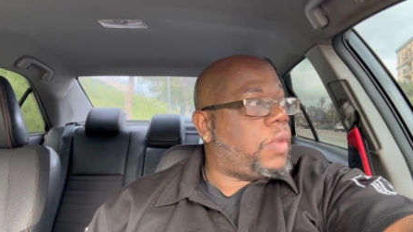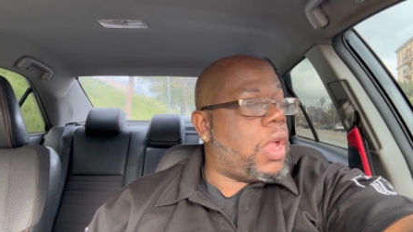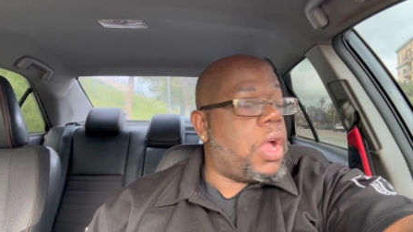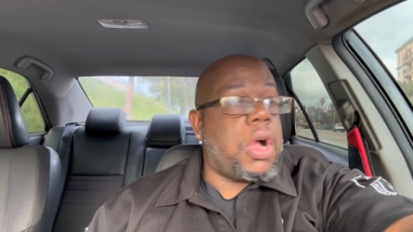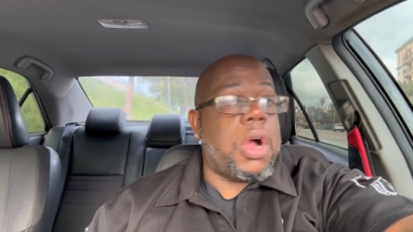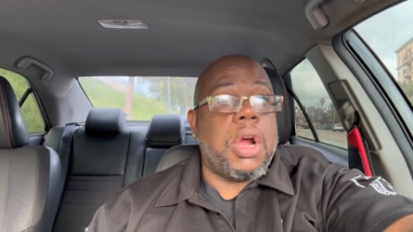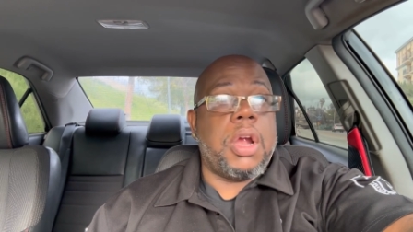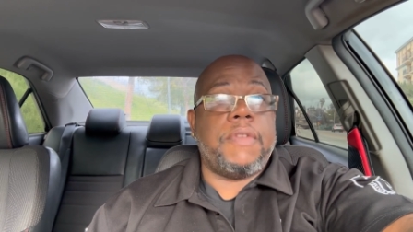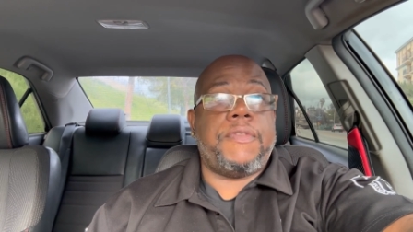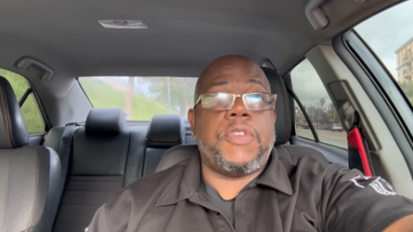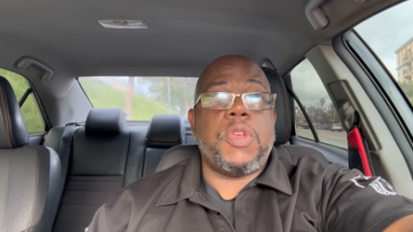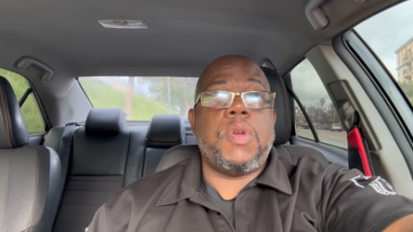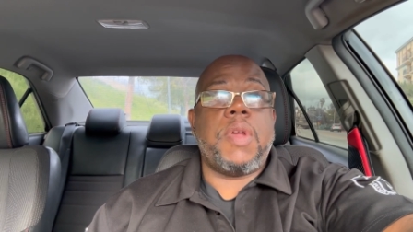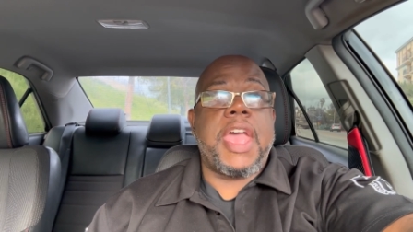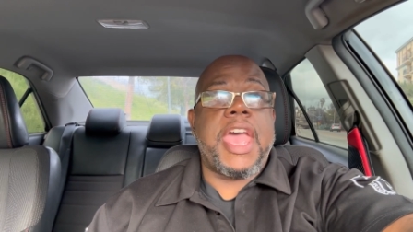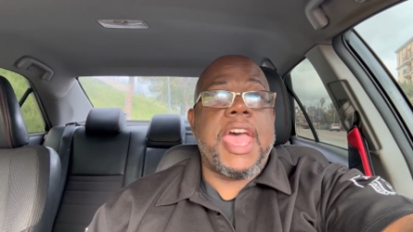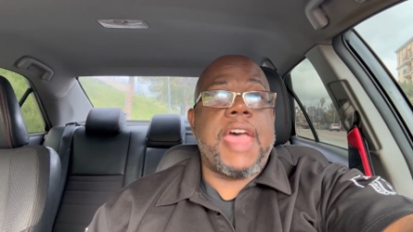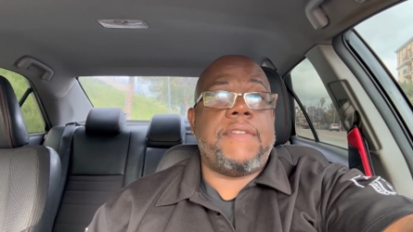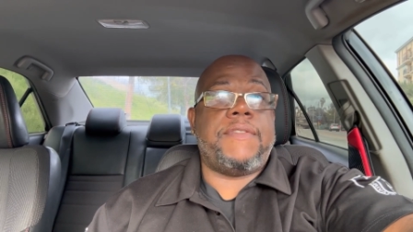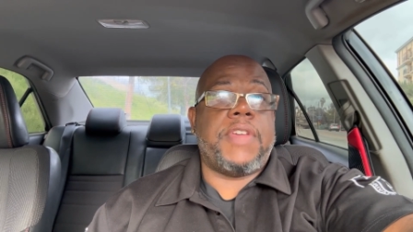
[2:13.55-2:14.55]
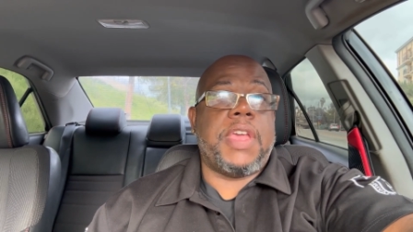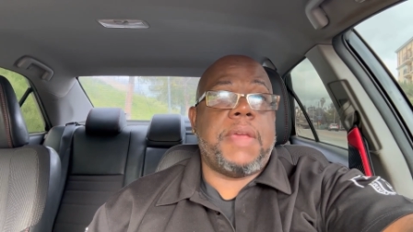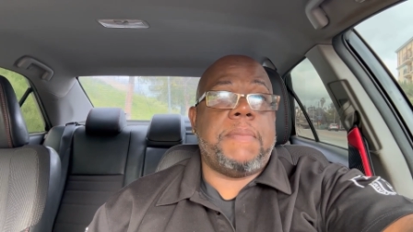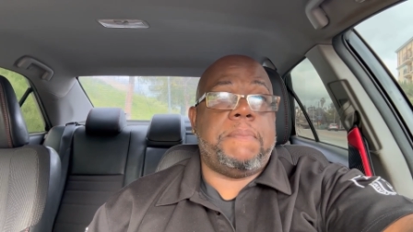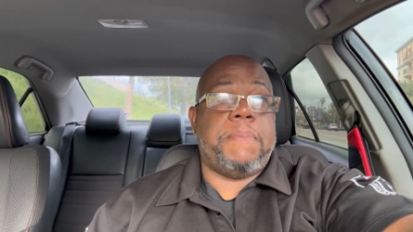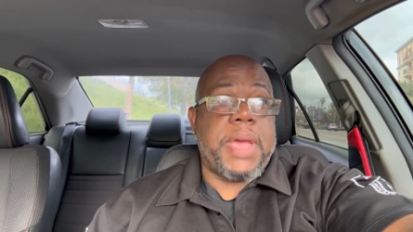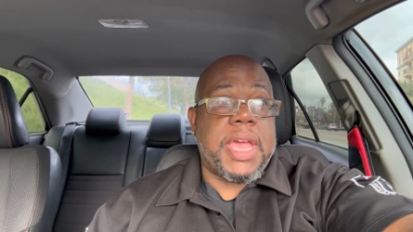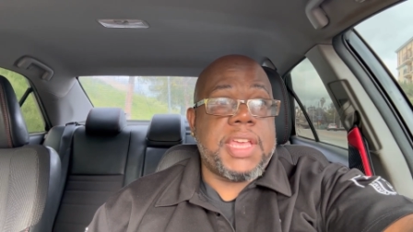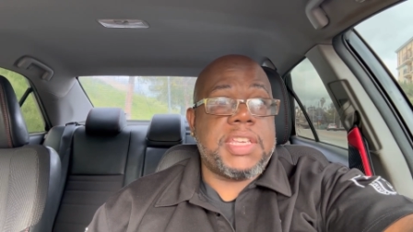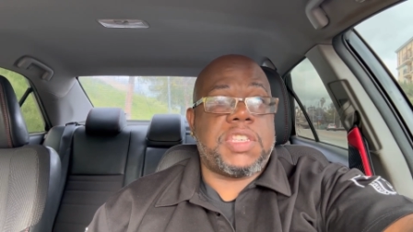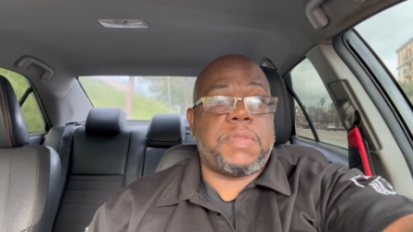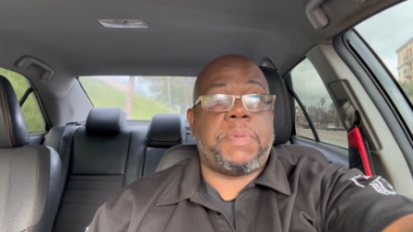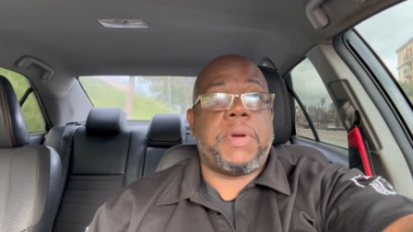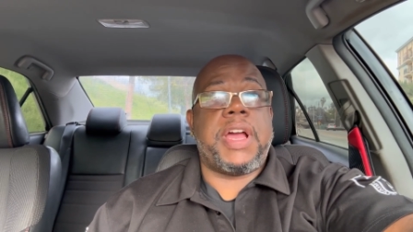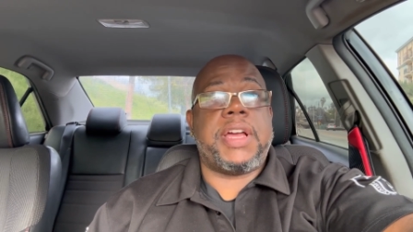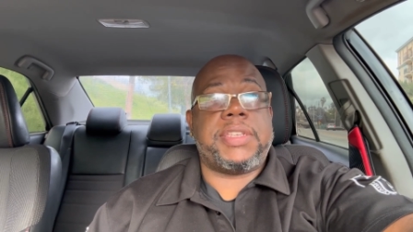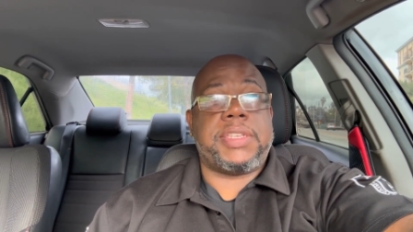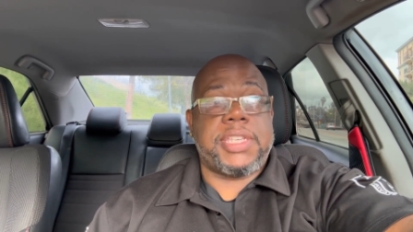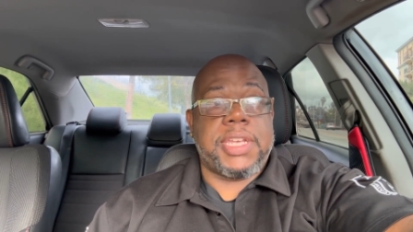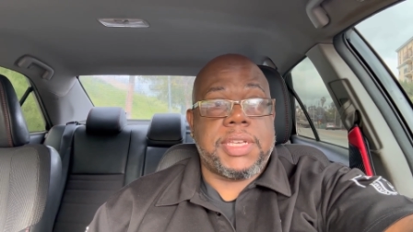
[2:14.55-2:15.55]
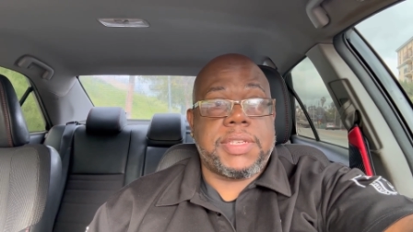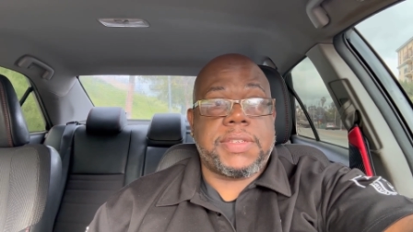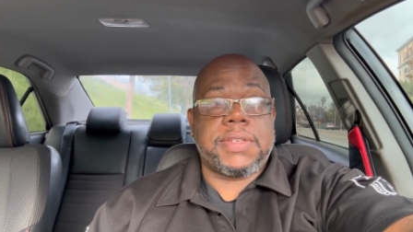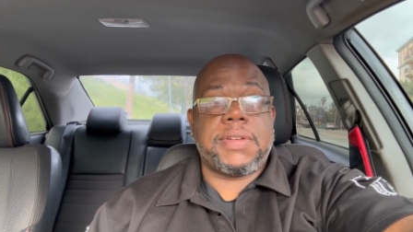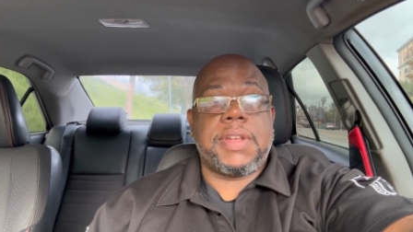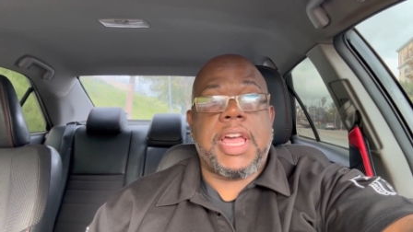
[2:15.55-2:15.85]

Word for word: or if you have a bass processor